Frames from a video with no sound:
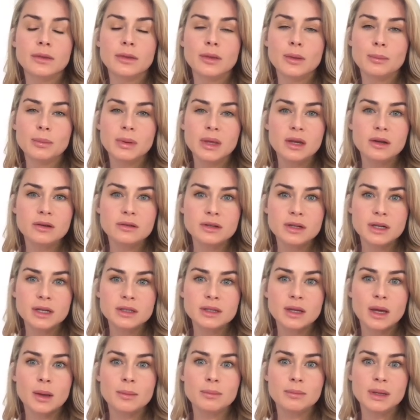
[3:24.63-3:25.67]
The
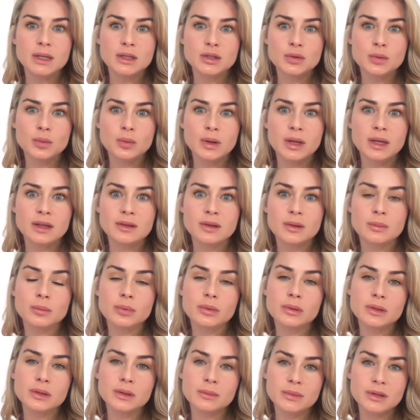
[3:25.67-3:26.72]
period between the
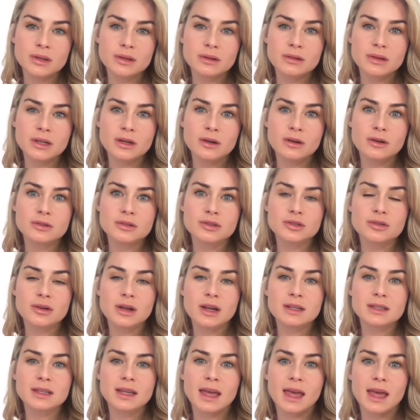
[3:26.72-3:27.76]
preliminary
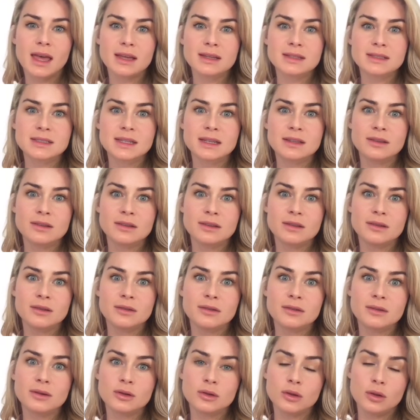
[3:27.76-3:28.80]
contract and the
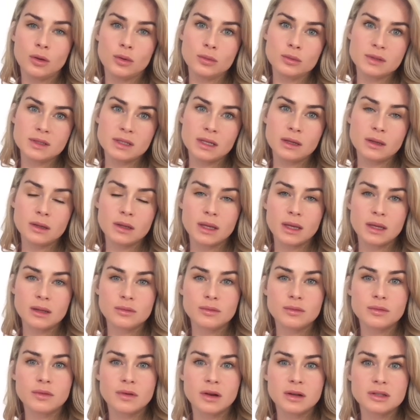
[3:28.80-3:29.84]
closing, in
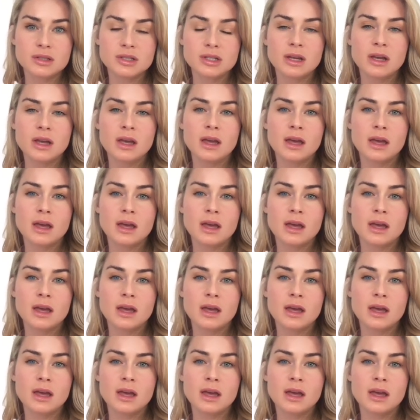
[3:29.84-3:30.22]
French